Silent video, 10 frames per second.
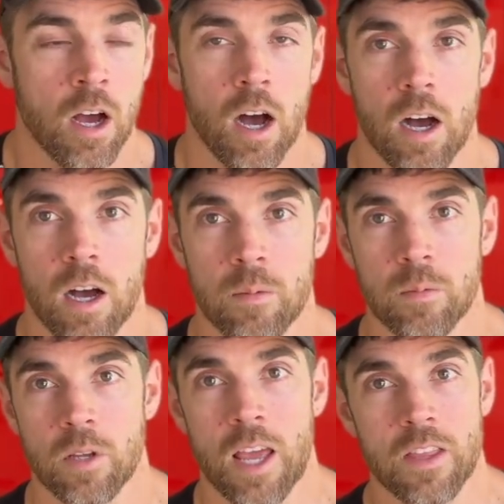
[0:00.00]

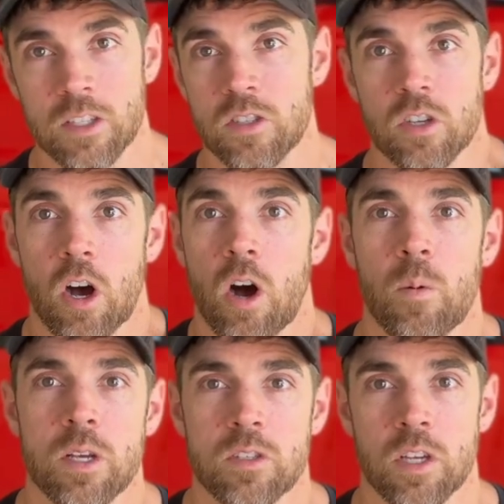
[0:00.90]
And this is
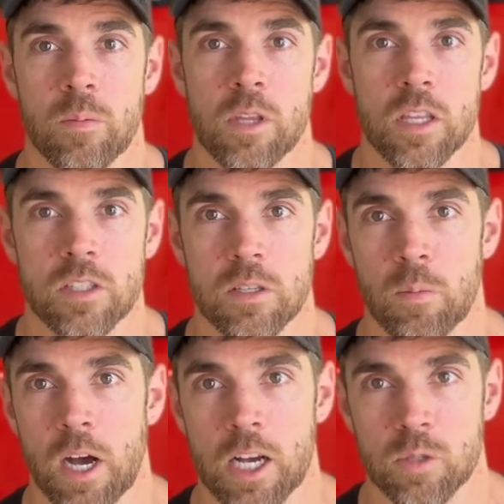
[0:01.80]
always something that's
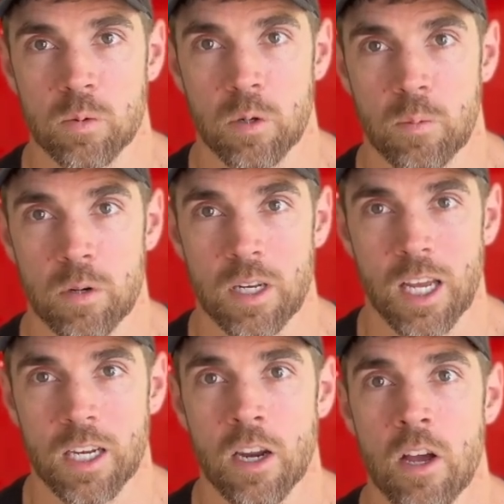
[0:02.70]
impossible to
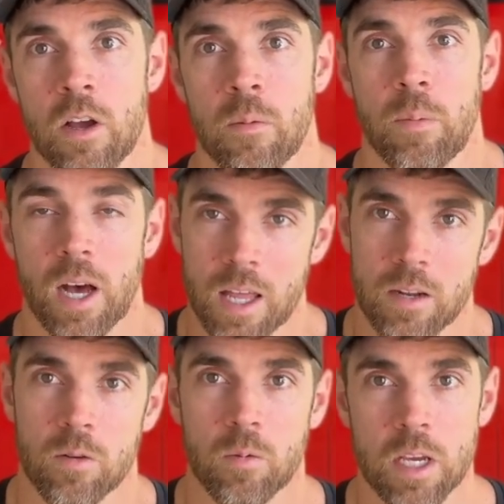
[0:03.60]
predict,
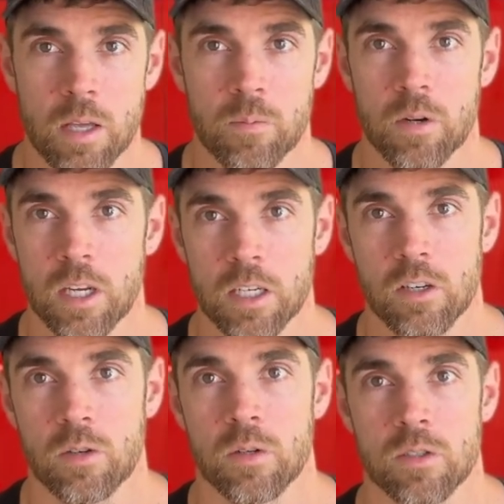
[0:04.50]
but we can predict
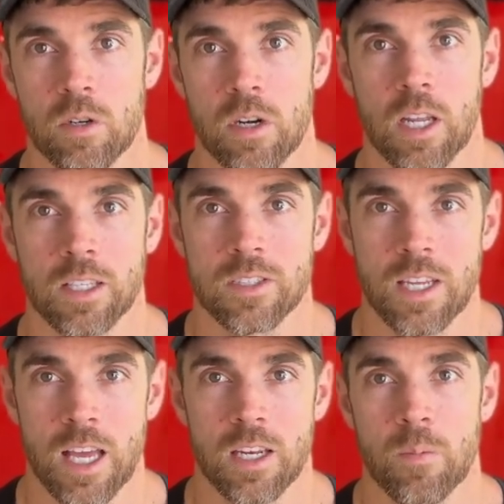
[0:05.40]
it to a certain
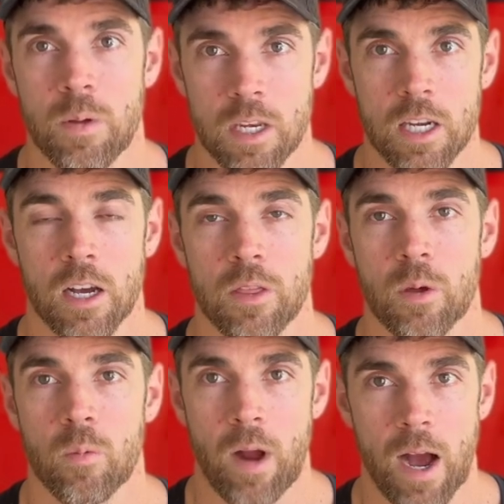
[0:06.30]
extent depending on the
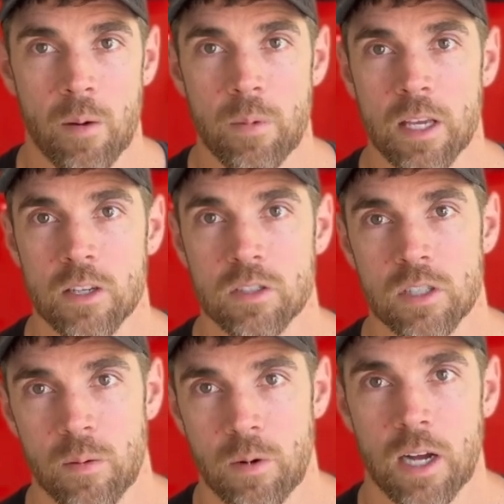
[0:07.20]
route, because
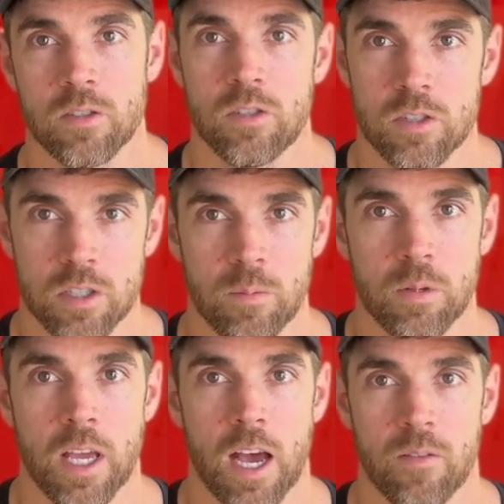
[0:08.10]
some routes just
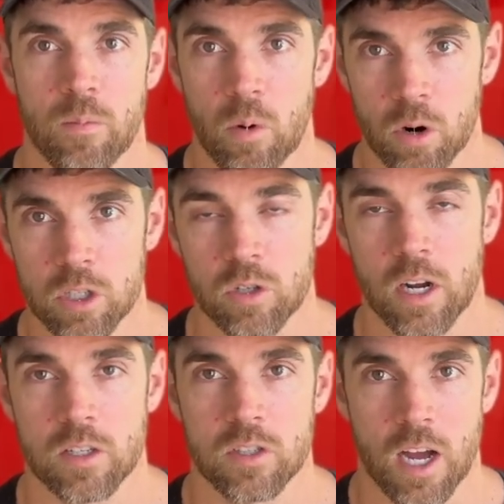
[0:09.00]
simply have more
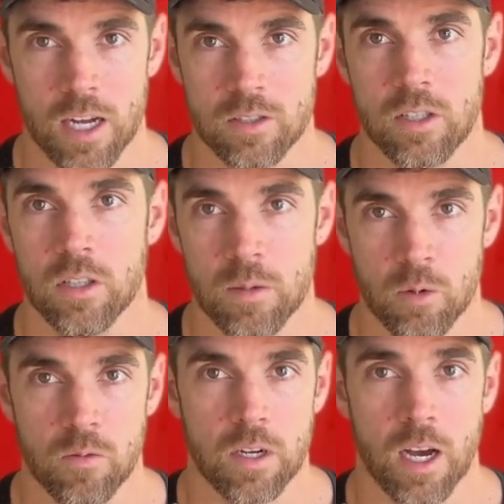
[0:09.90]
trucks constantly
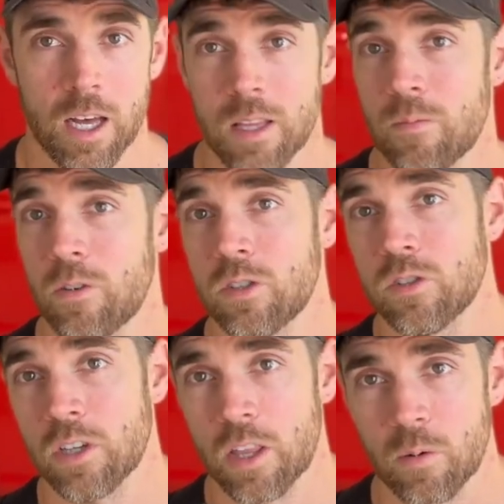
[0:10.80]
moving on them
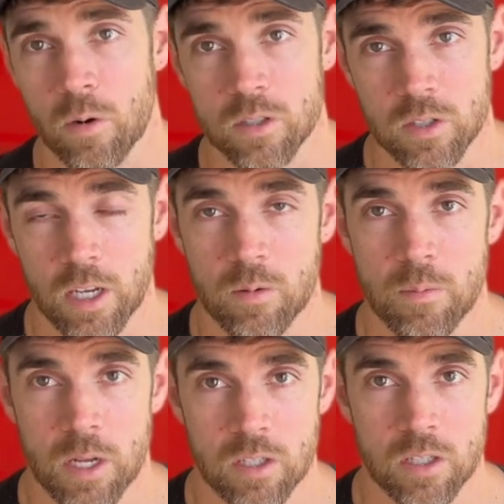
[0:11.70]
versus other ones, like we
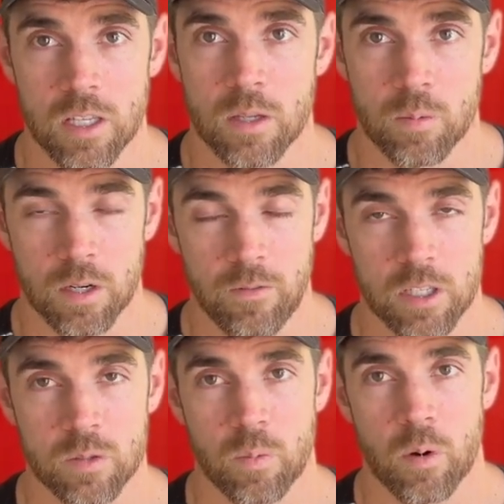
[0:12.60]
mentioned in the
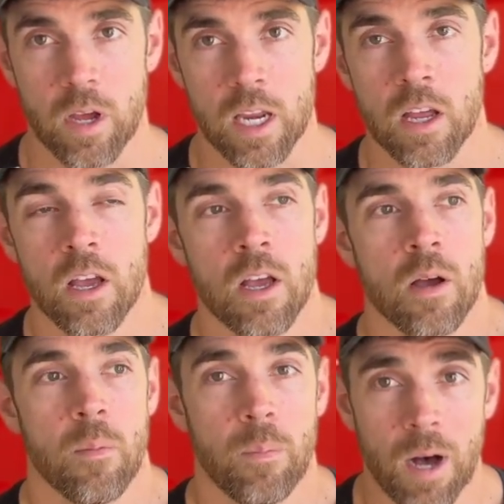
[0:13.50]
previous point.
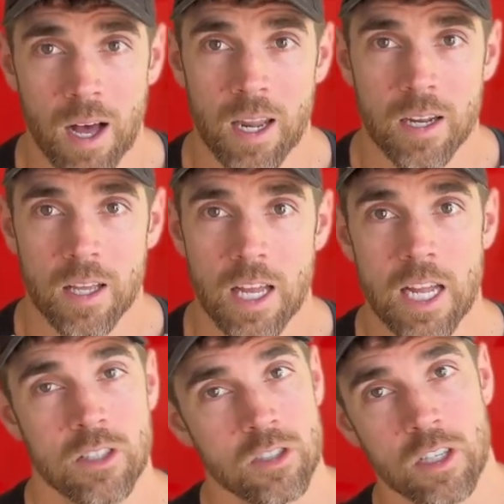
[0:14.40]
But
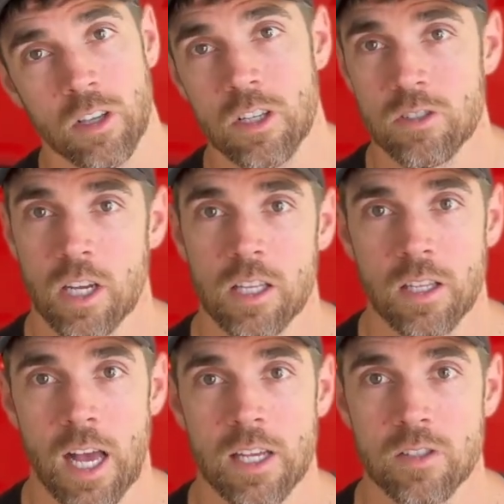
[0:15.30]
it still is
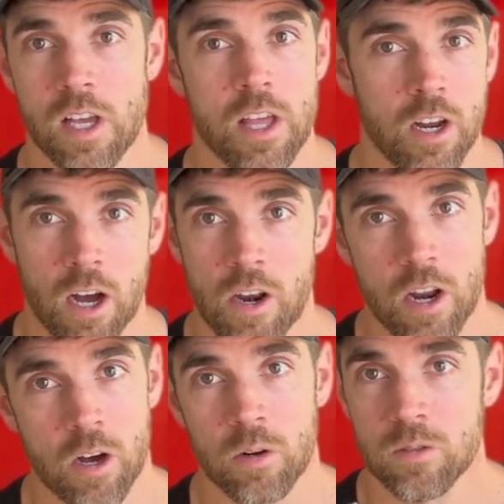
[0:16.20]
nonetheless an
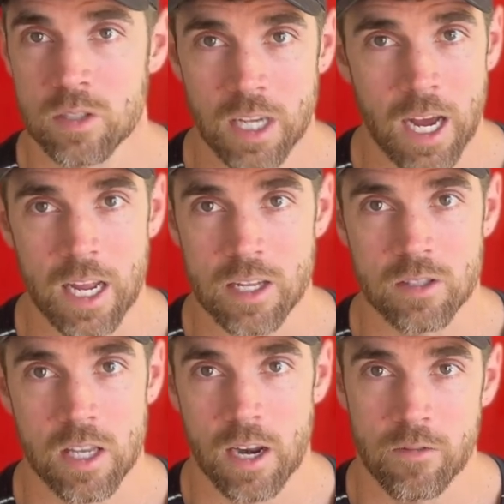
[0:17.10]
unknown
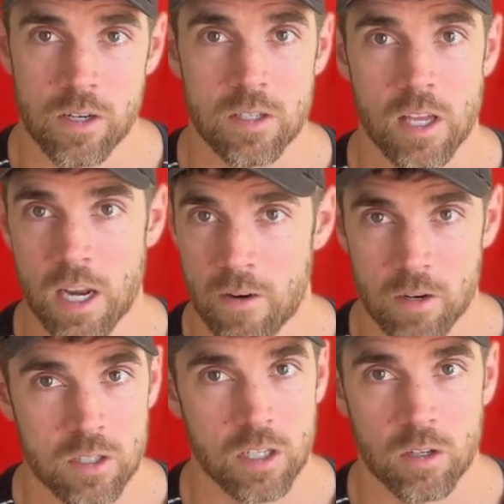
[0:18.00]
science in
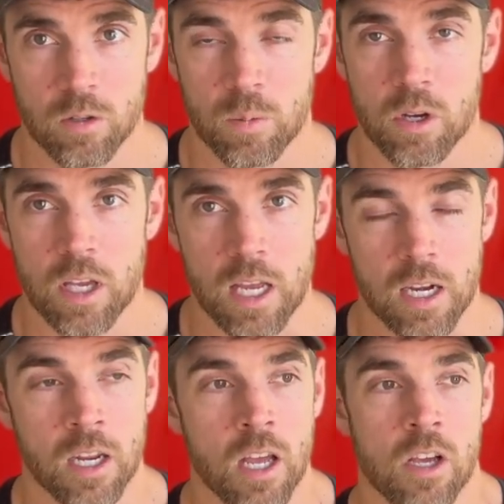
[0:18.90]
every single
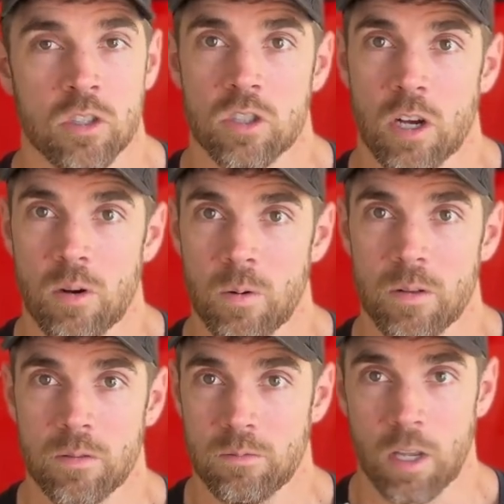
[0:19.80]
booking. So,
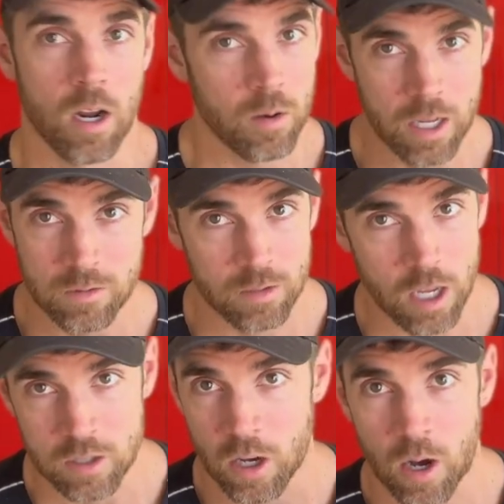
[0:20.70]
you know,
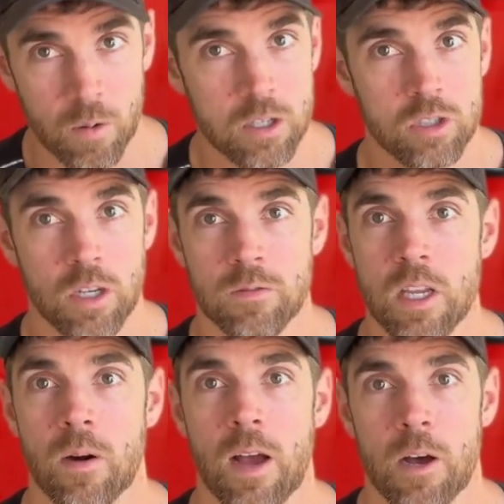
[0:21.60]
it's always
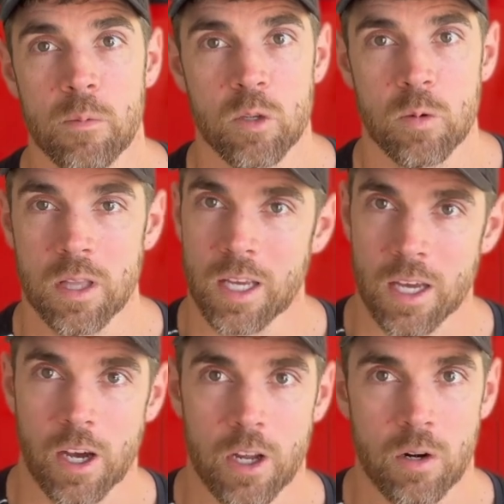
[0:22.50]
shifting around between like
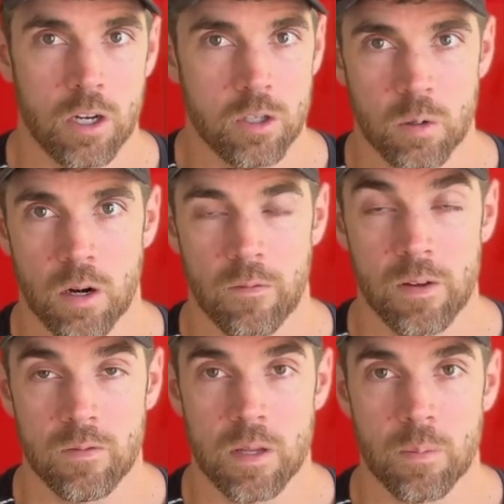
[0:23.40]
$100 to
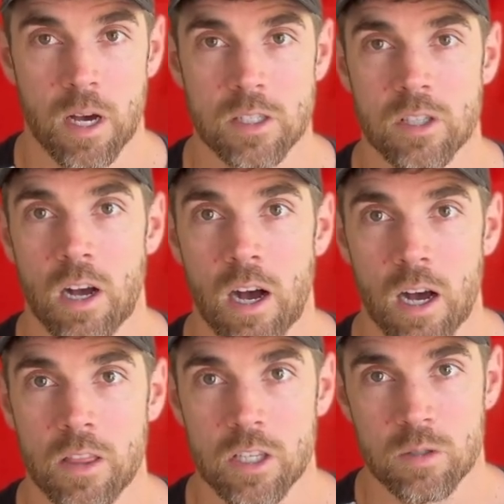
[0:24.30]
$250
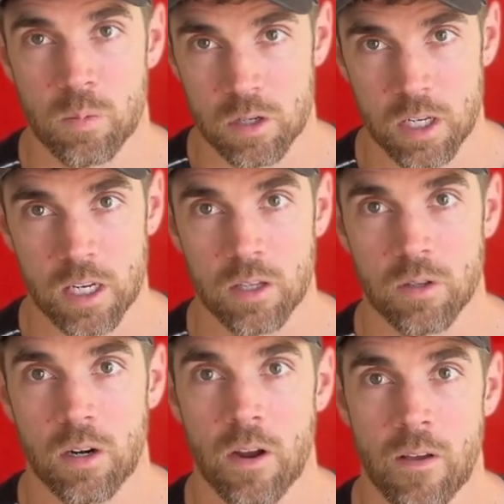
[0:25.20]
on this
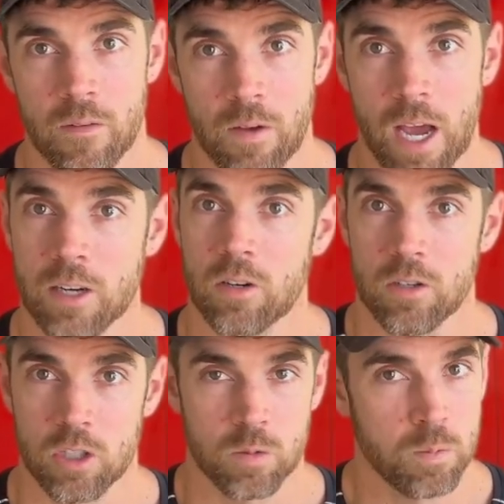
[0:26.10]
particular factor,
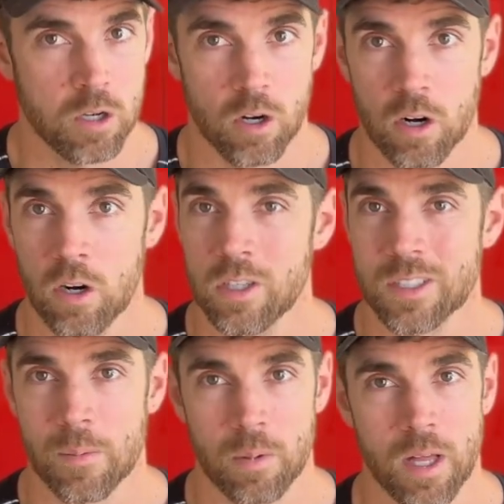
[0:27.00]
just pure
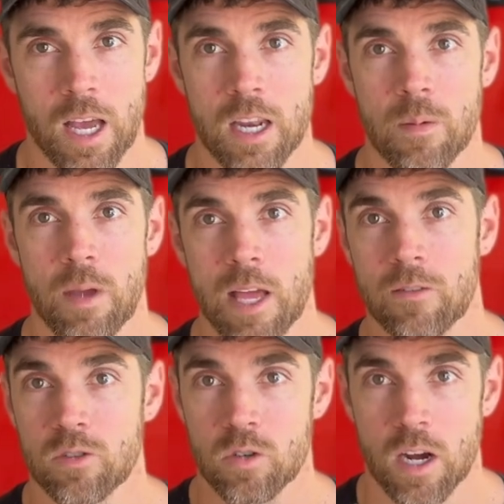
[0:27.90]
supply and
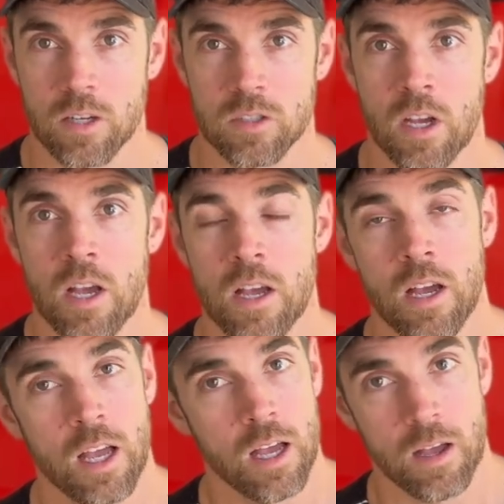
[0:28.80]
demand of trucks
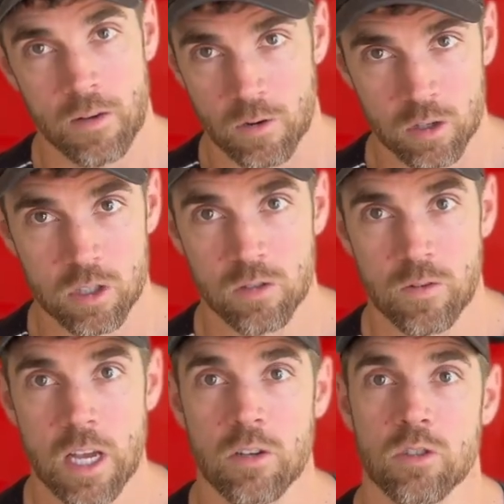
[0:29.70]
versus
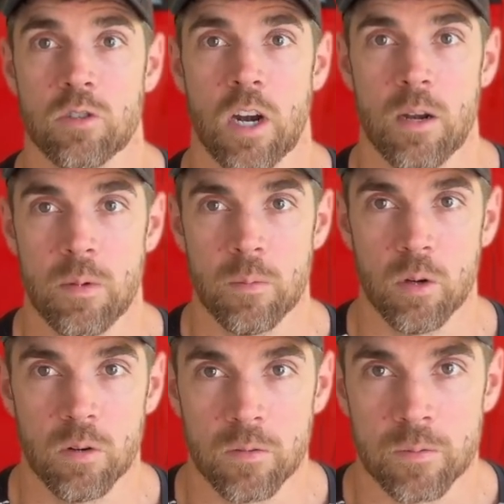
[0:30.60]
vehicles trying to be moved.